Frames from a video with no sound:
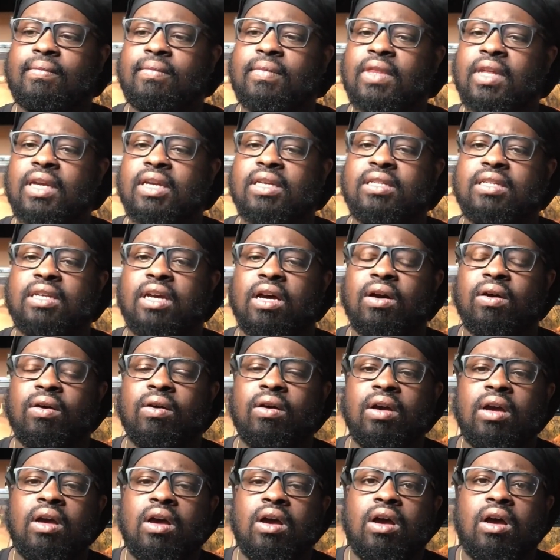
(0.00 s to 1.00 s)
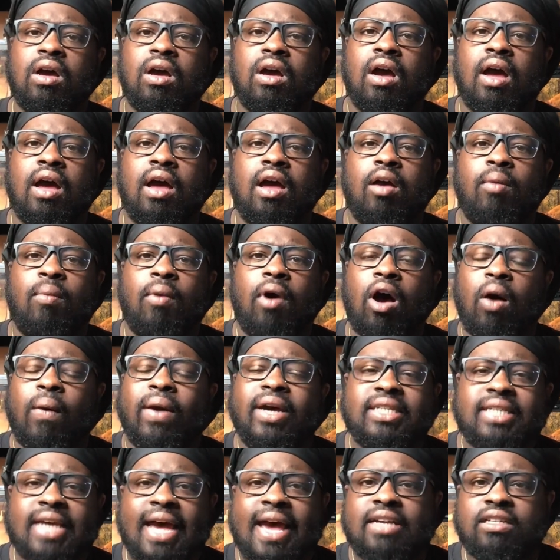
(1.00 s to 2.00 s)
So
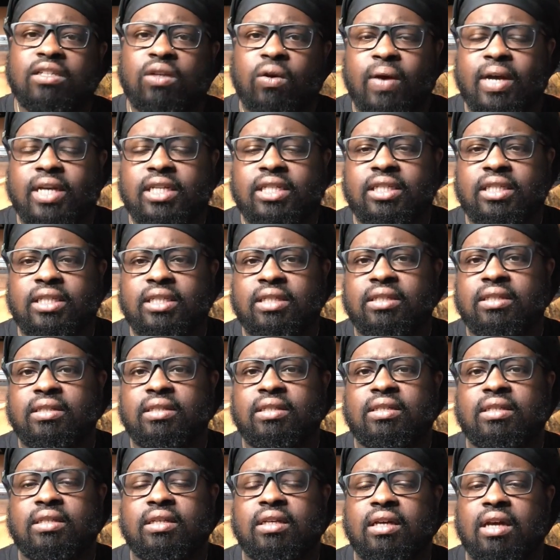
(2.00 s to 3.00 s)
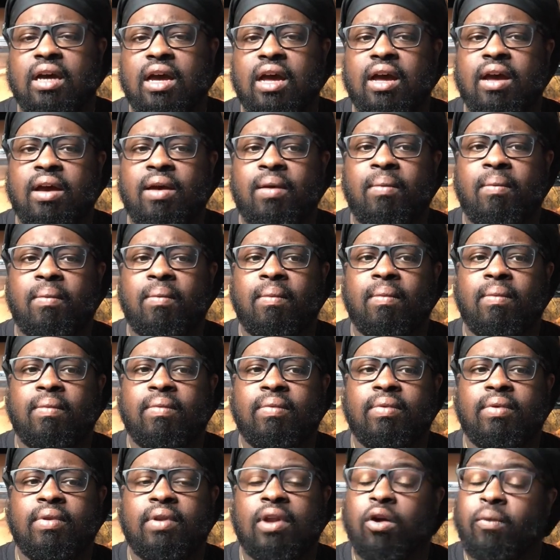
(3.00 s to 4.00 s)
always ask questions.
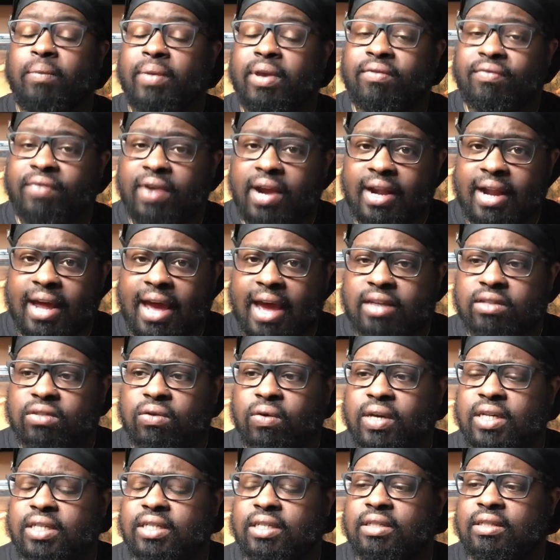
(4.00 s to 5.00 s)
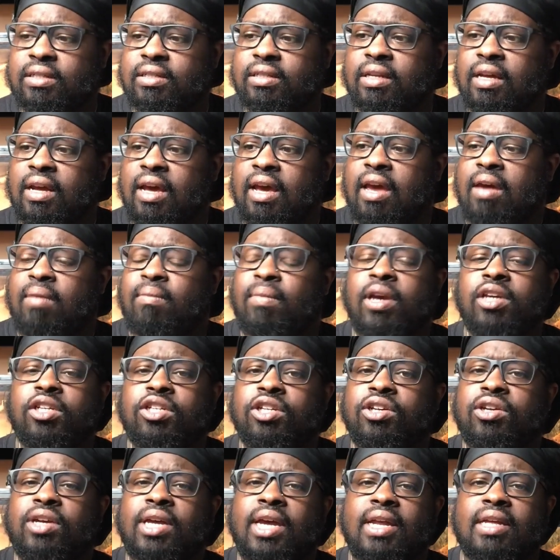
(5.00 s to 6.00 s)
Don't be afraid to ask questions. Make
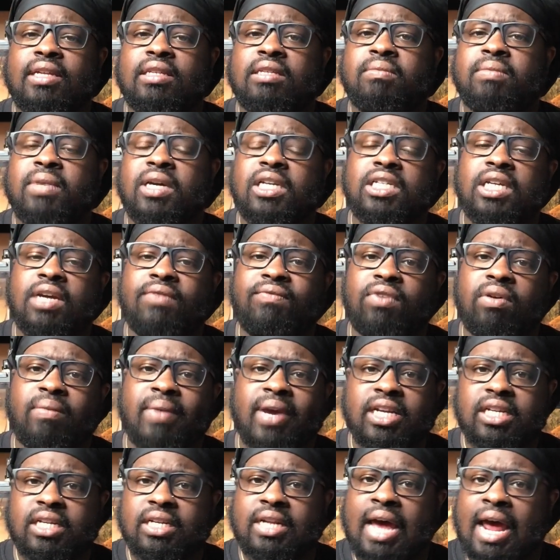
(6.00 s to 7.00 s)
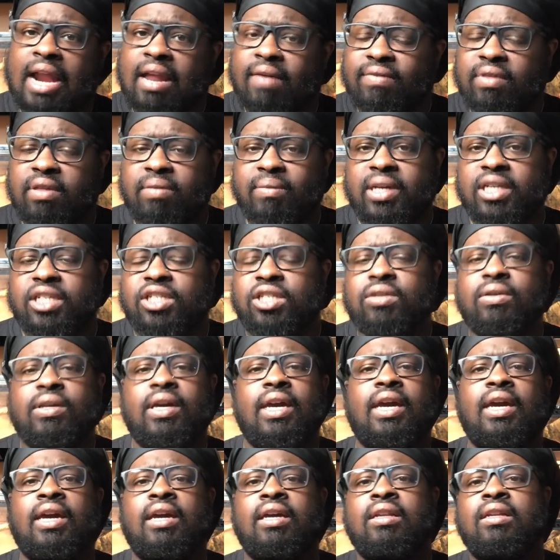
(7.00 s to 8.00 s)
sure you get as much information out of them as you
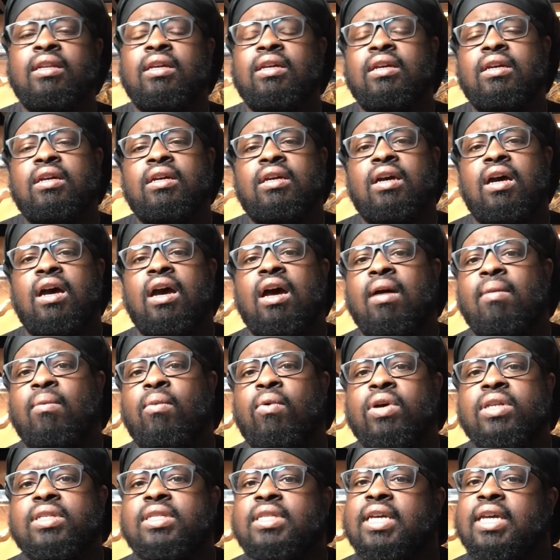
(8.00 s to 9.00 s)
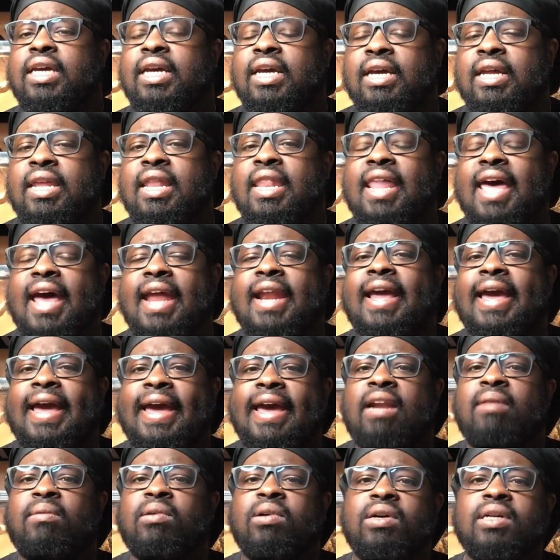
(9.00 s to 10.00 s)
can. Once again, that
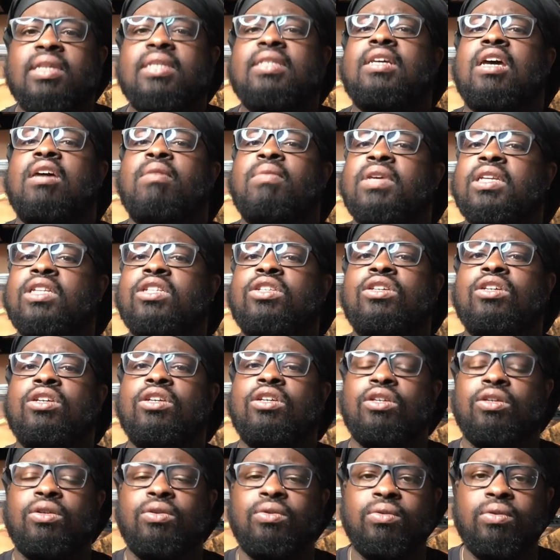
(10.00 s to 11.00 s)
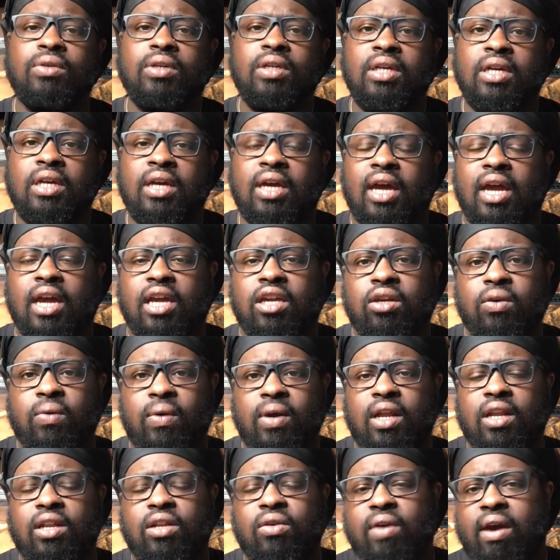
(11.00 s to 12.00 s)
animal is coming to you, and you
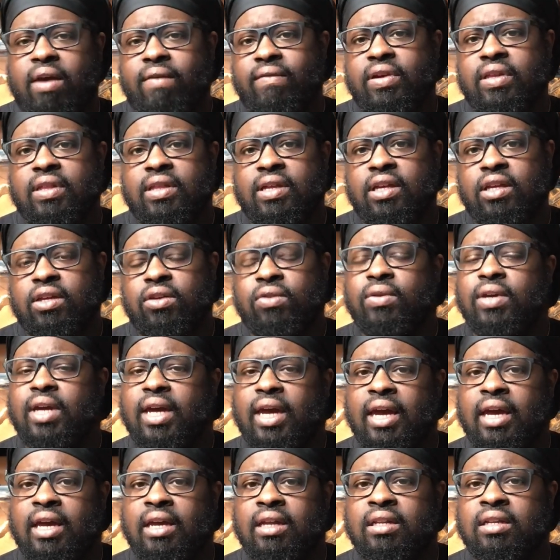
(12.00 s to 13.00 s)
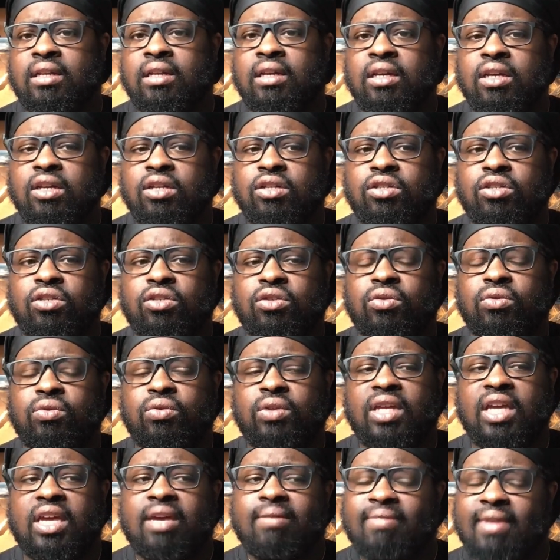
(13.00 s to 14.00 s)
want to do everything you can to
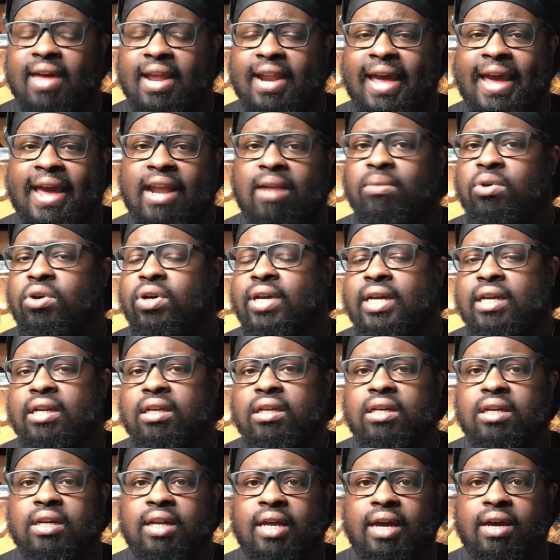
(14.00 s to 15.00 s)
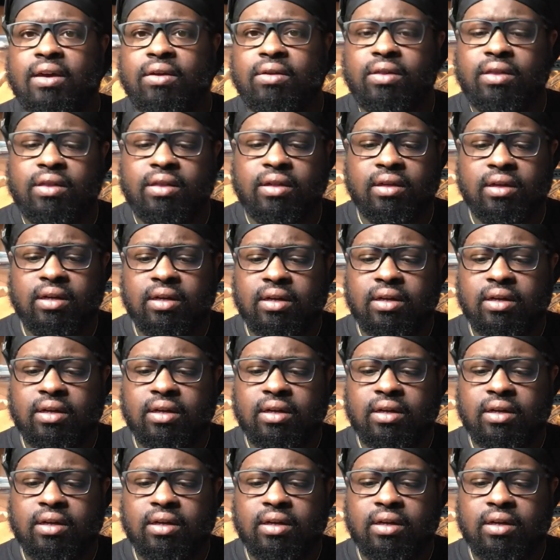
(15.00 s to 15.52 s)
keep that animal in good health.